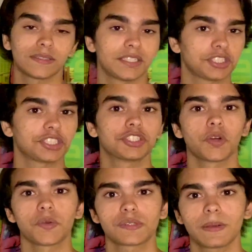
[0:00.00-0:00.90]
That just
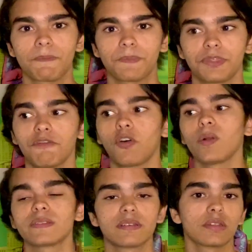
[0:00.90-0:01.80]
shows the
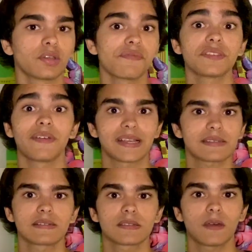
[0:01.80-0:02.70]
volatility of these
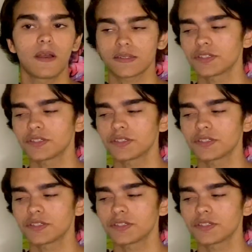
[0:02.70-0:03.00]
vaccine stocks.